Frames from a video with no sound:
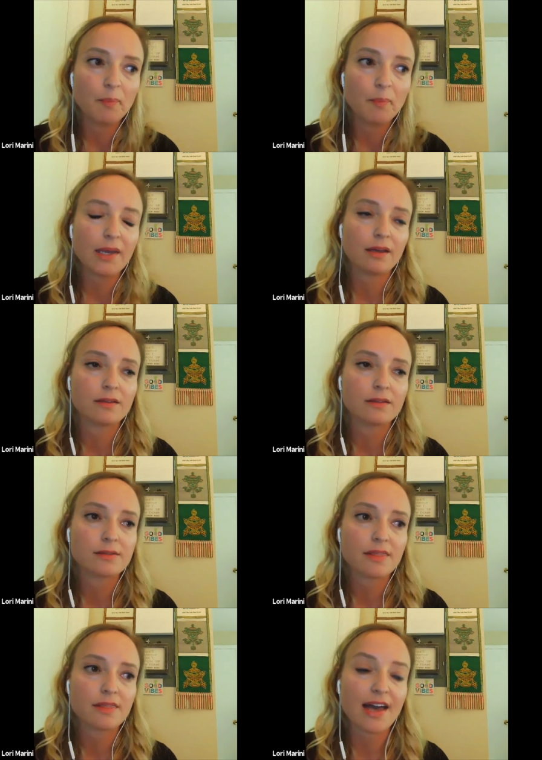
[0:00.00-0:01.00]

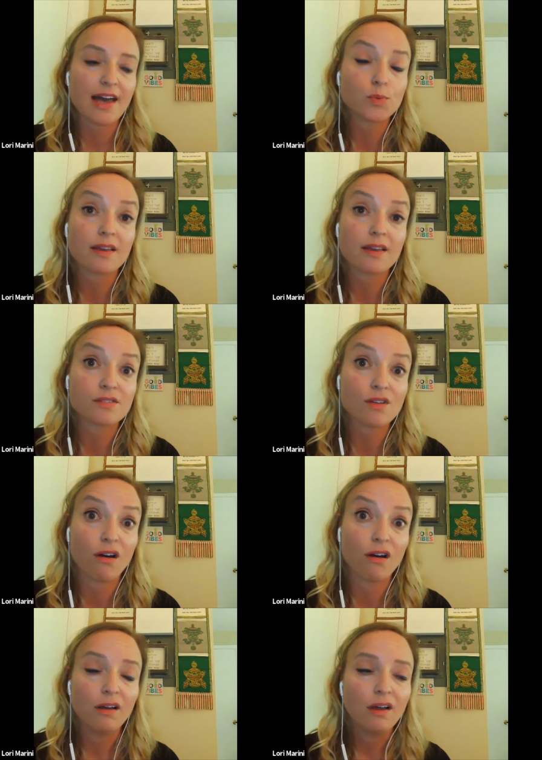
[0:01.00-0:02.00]
because that's where they
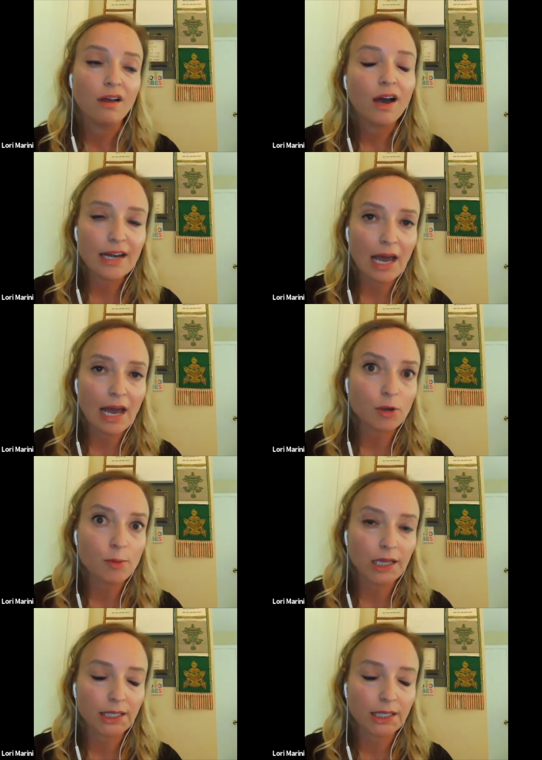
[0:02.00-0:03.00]
saw an
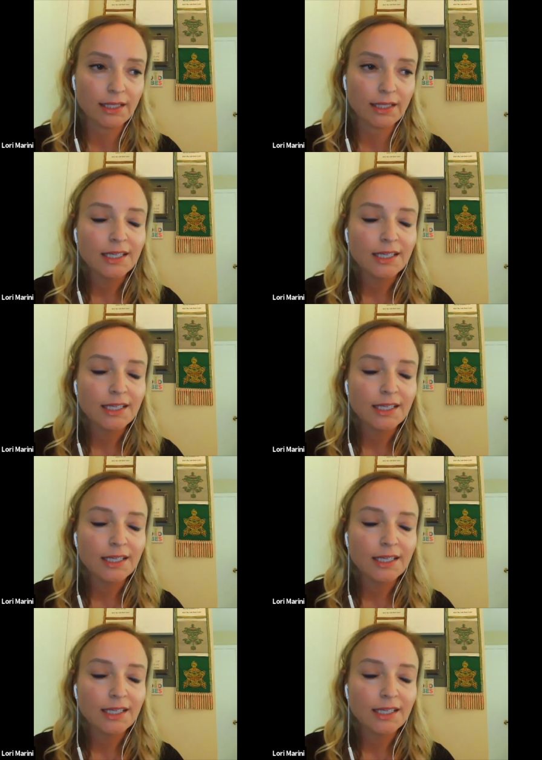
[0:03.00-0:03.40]
abnormality.